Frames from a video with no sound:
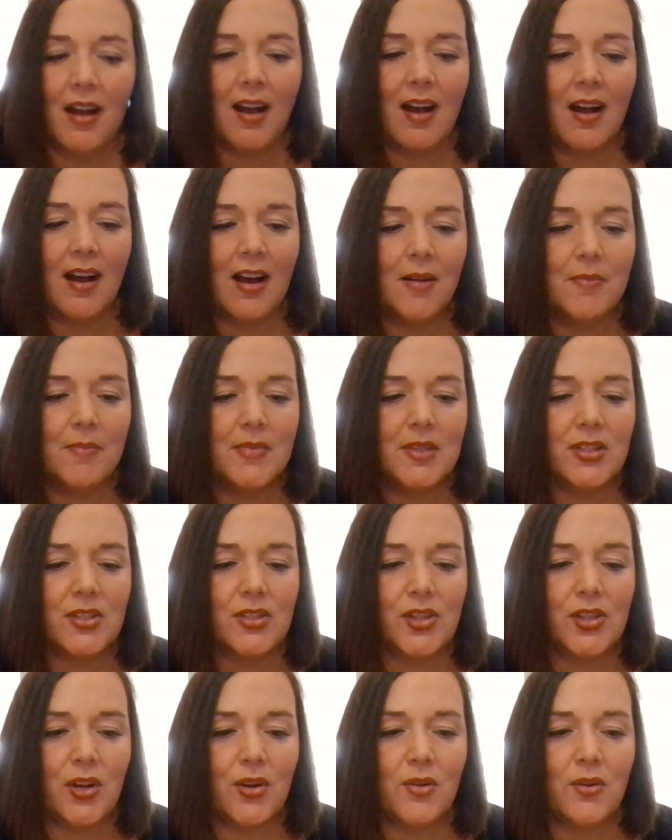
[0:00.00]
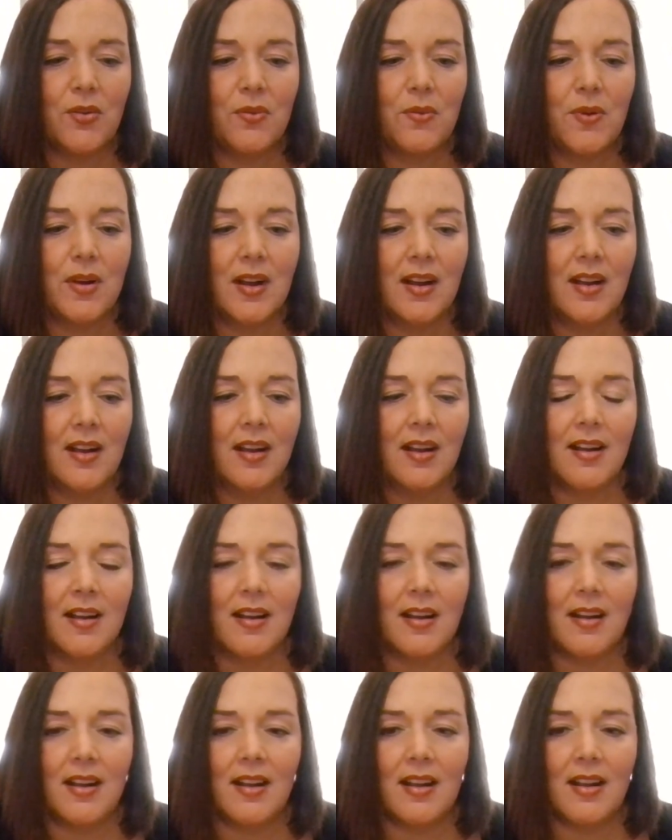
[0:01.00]
Um, so
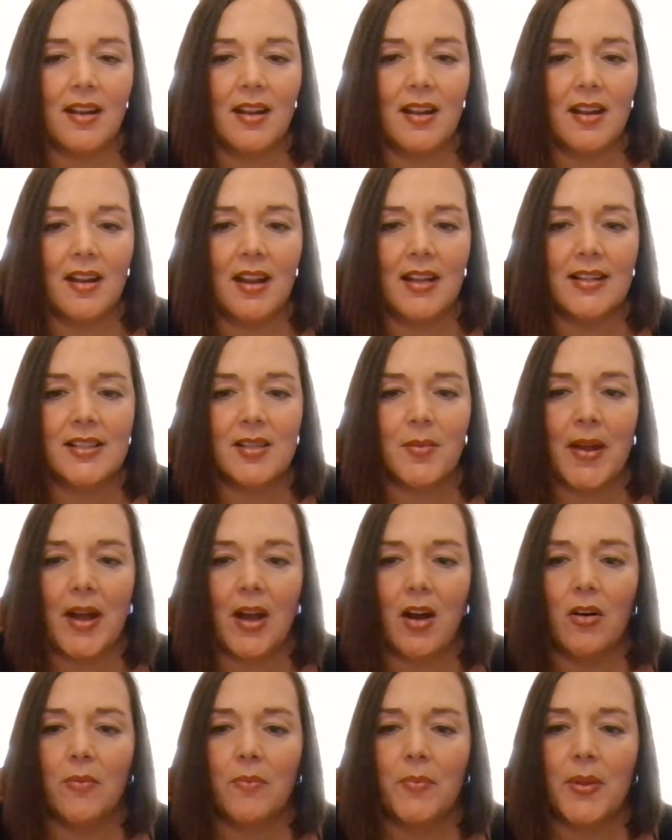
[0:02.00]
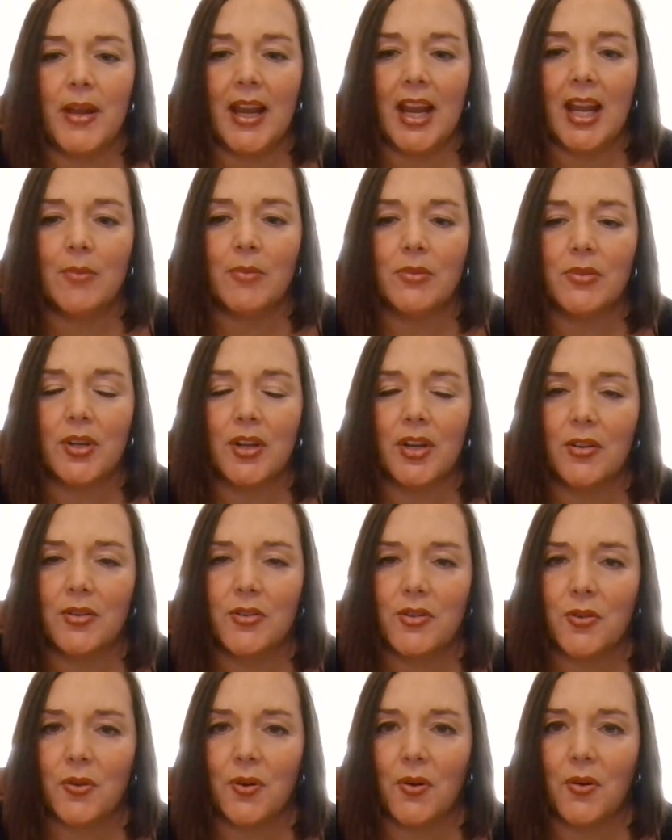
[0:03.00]
it's about being able to
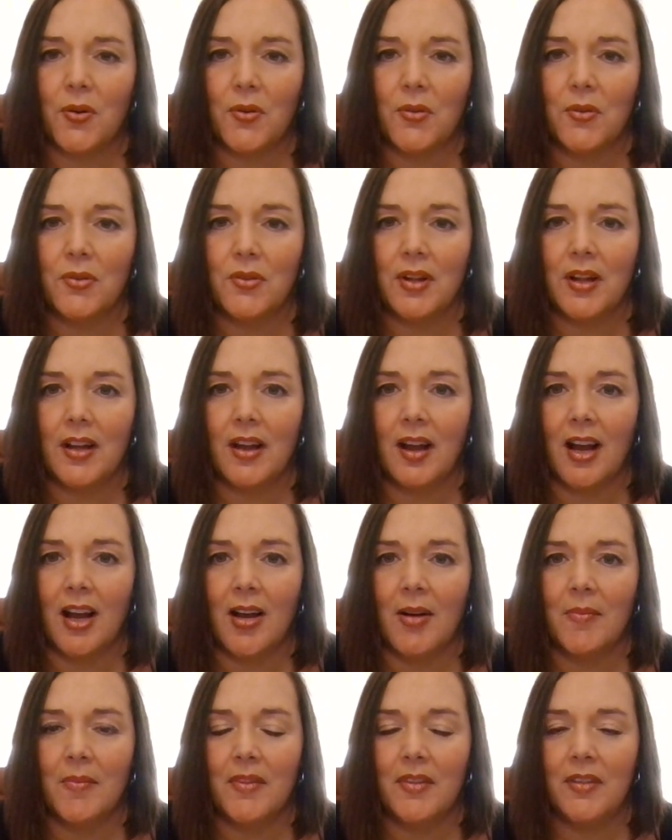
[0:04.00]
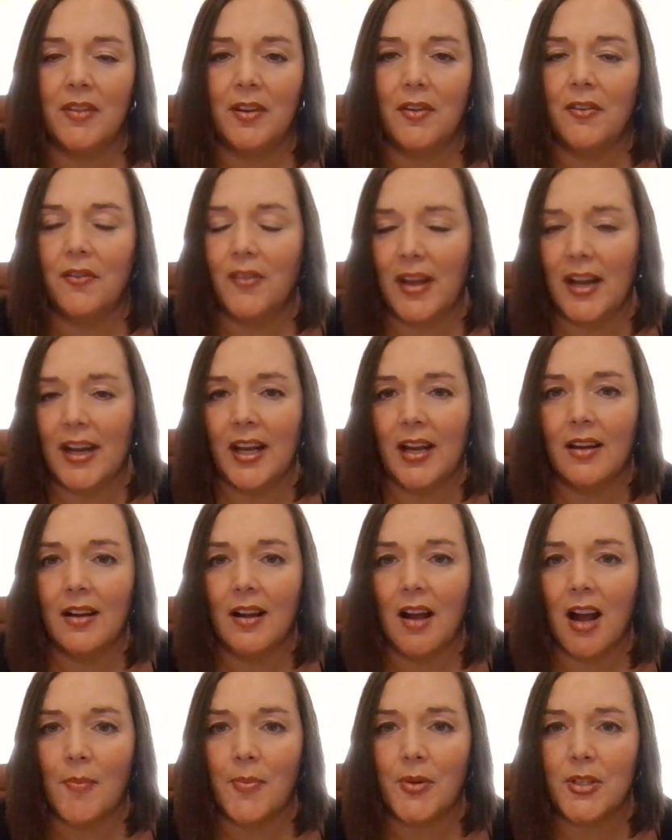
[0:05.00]
control um, the
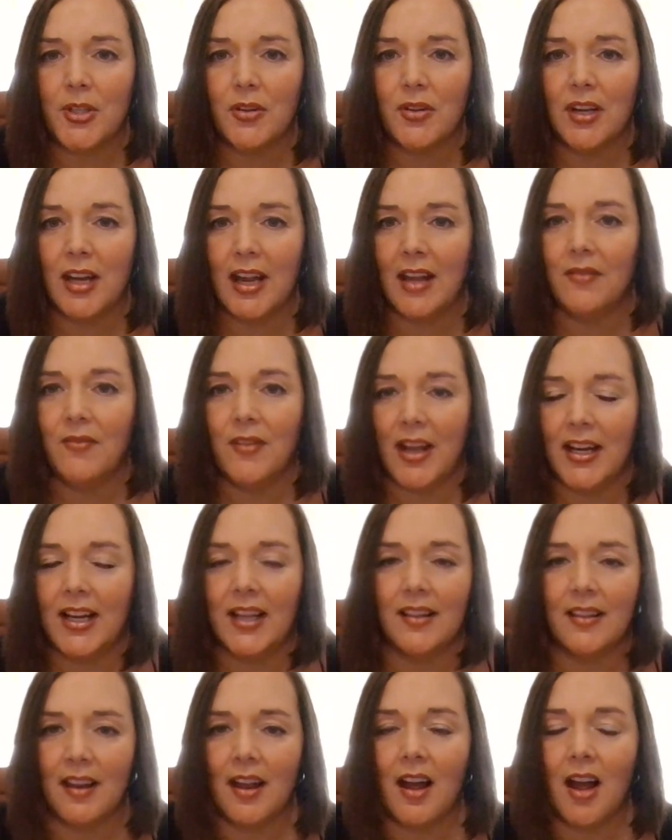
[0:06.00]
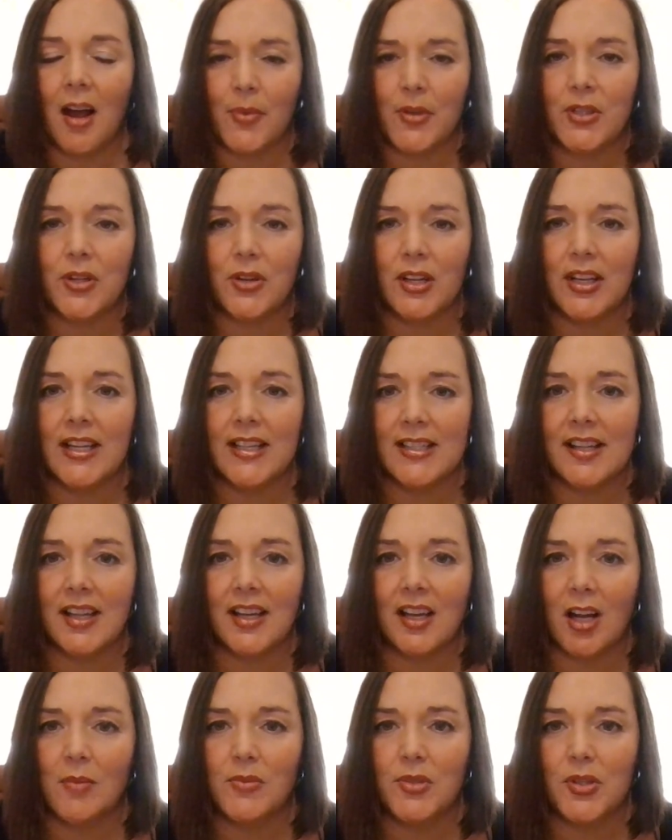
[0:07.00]
vetting opportunity and vetting the opportunities
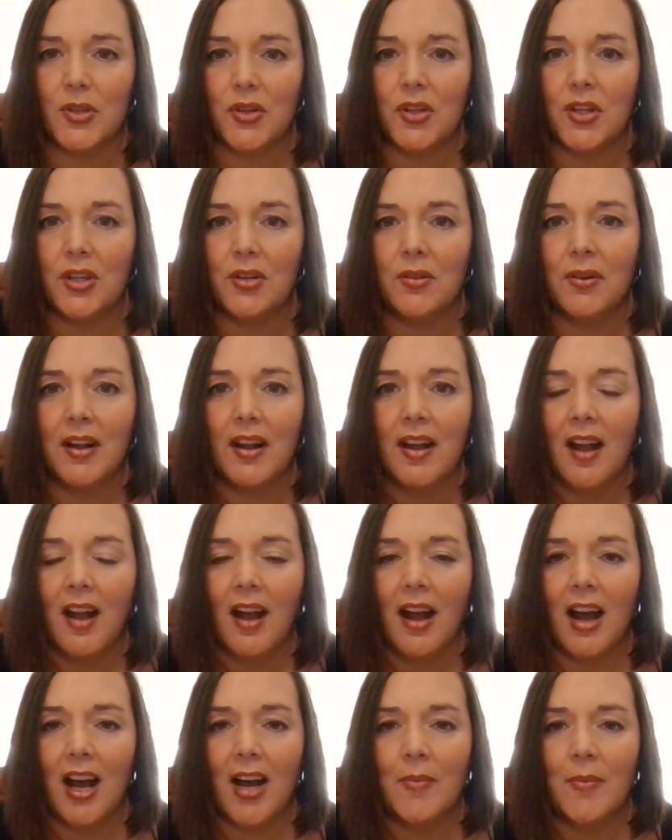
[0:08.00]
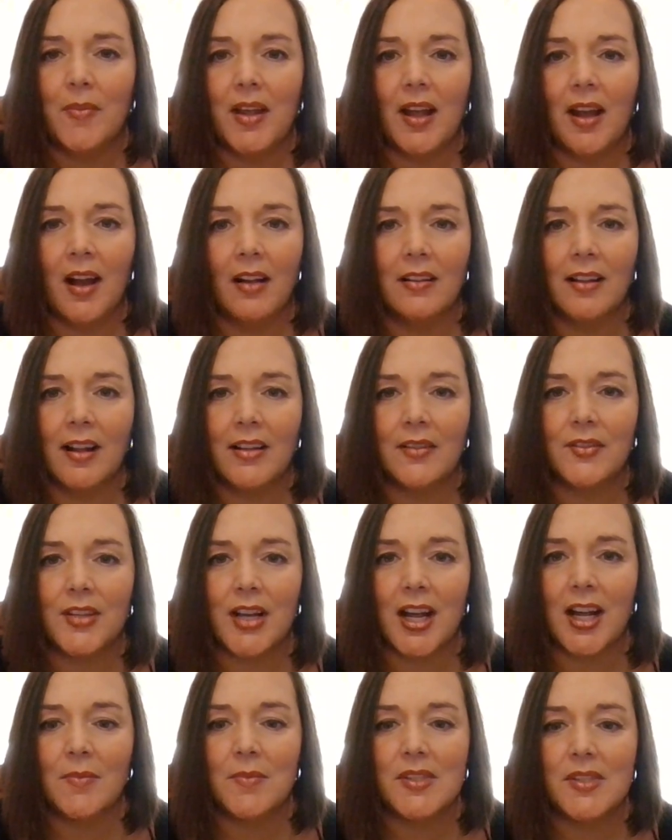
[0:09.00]
that come to you. Um, mm-hmm. A lot of
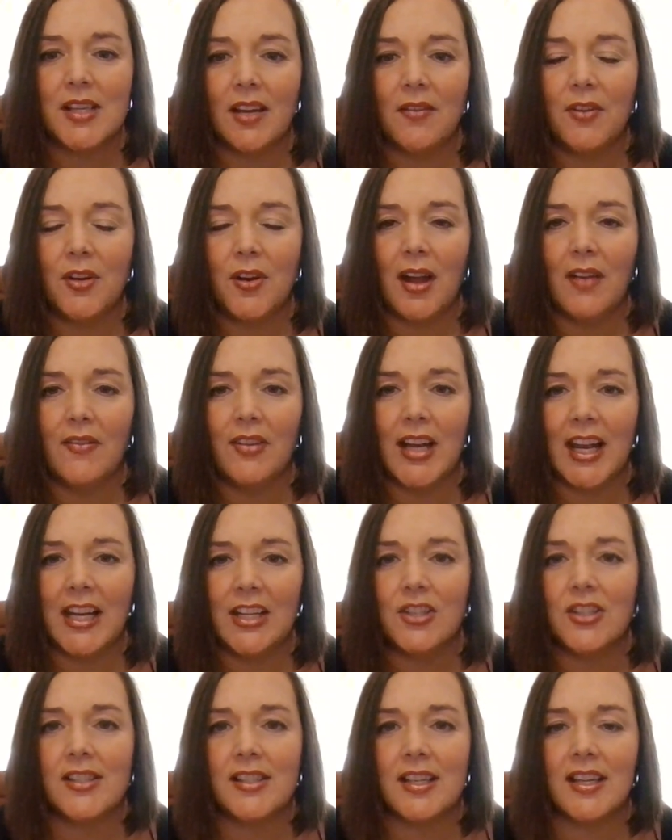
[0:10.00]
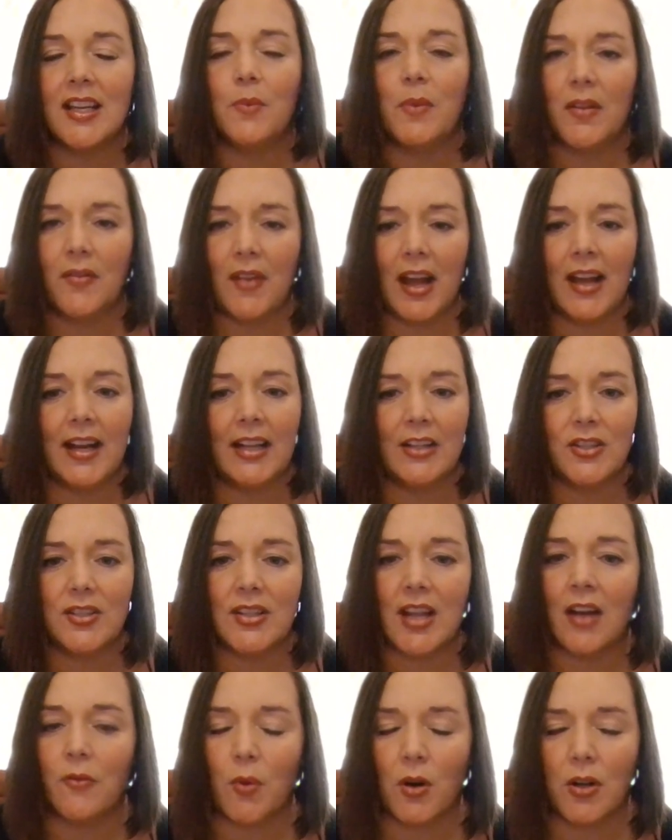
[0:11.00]
times, if you have an agency, we've had
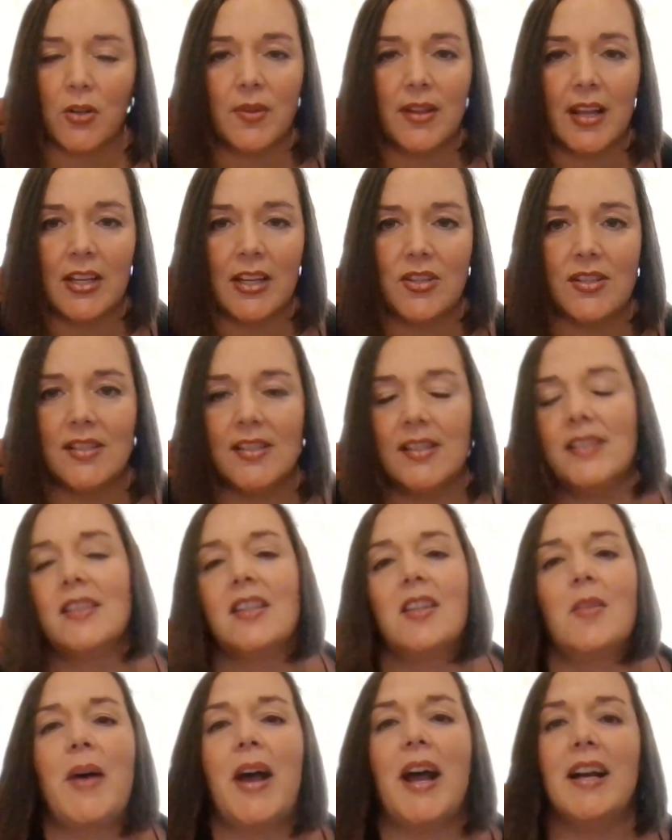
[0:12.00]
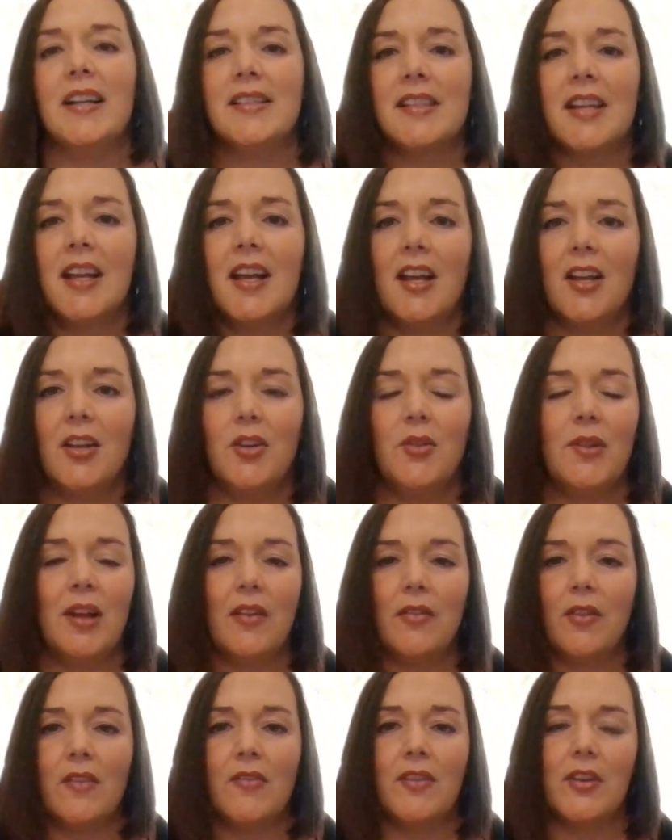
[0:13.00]
agent. I've worked with agencies in the past. You
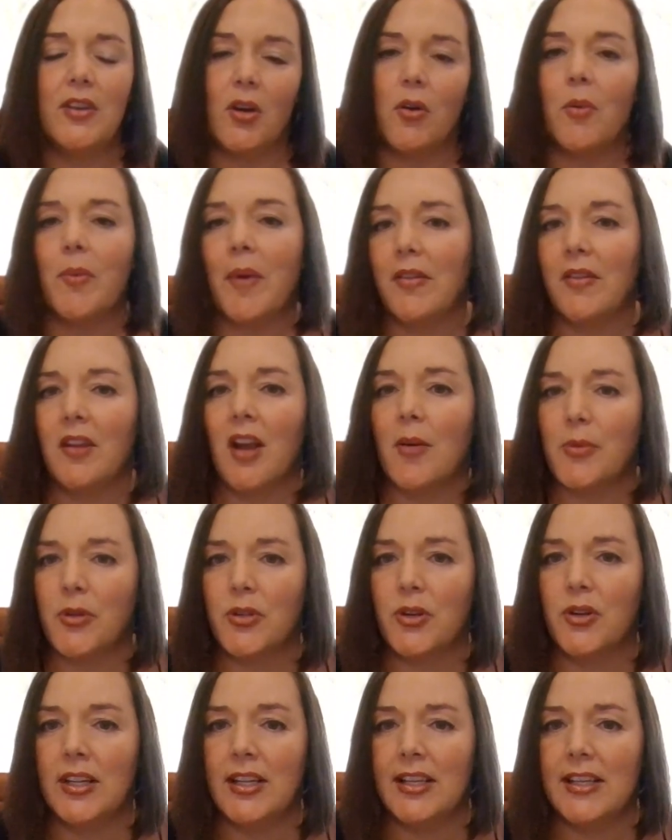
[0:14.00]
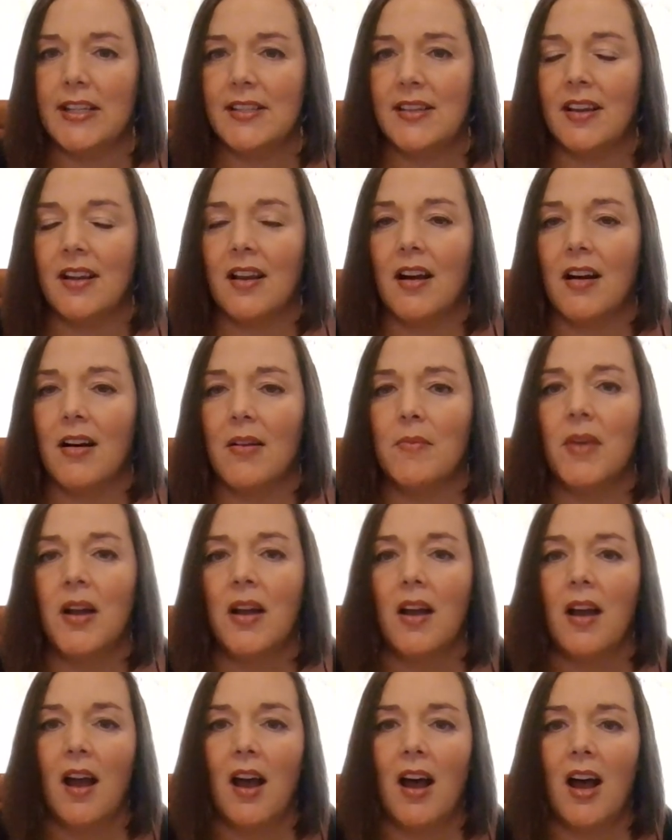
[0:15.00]
never even know about the opportunities that
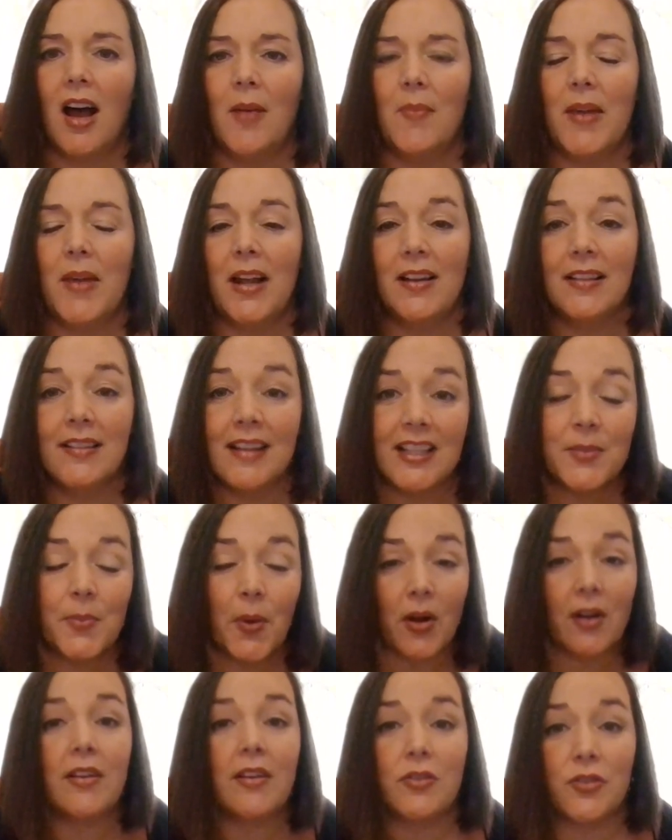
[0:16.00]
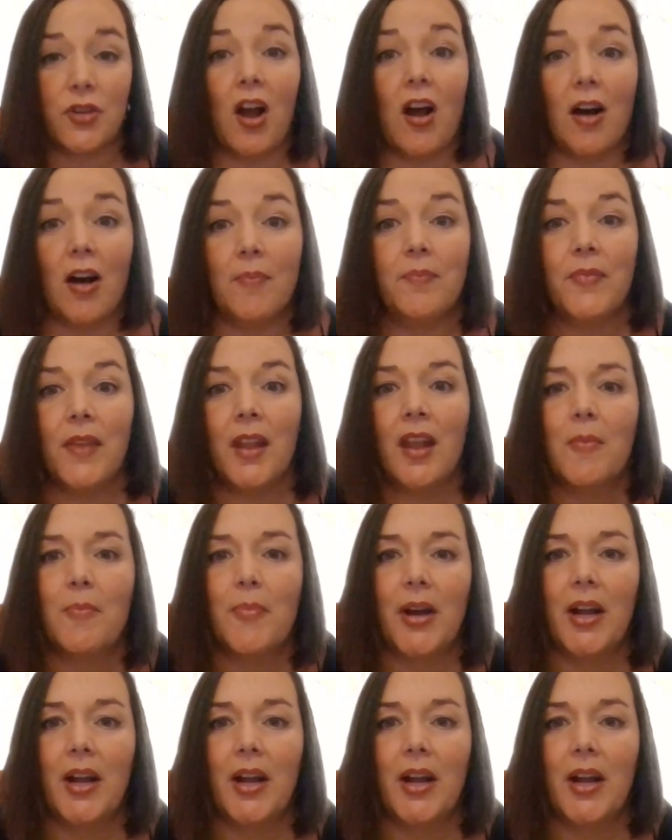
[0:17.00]
come, mm-hmm. um, and that's part of their job.